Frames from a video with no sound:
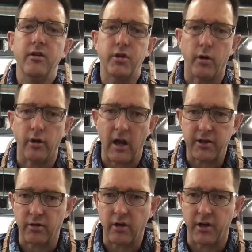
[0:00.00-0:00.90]
to
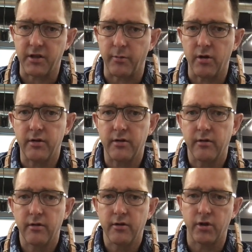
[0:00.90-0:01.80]
international customers.
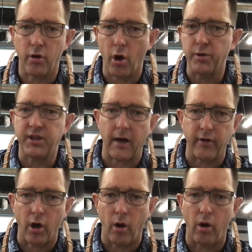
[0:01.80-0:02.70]
So no
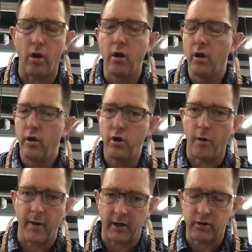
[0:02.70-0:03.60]
7-hole, no
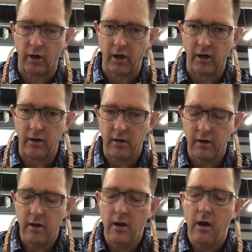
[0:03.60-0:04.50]
Mediterranean.
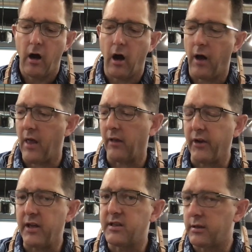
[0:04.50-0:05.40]
That
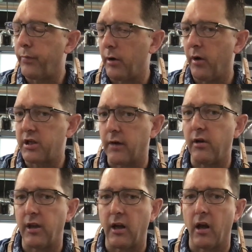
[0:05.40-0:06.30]
leads to pretty much
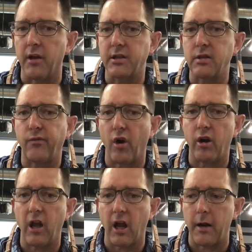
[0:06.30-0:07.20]
everything else is fair
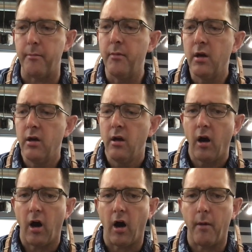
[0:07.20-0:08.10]
game.
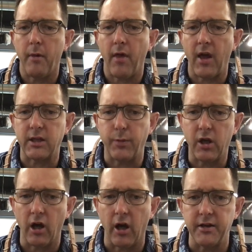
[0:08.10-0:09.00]
And that's
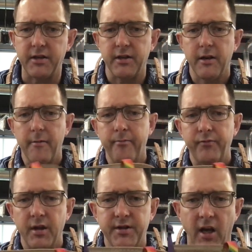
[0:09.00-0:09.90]
because
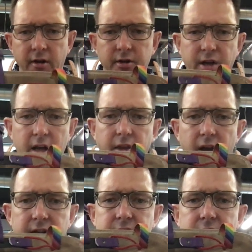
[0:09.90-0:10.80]
sandals like
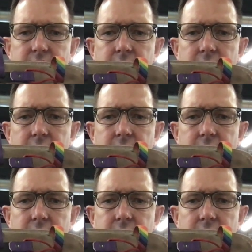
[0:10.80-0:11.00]
this,